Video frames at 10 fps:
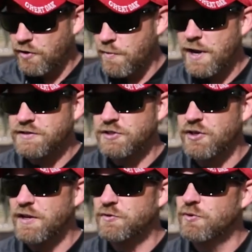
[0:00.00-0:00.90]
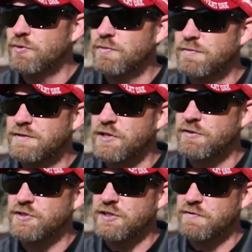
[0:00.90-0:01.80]
our best to train through
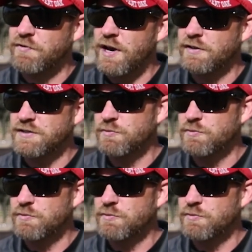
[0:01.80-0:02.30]
Southern Section Finals.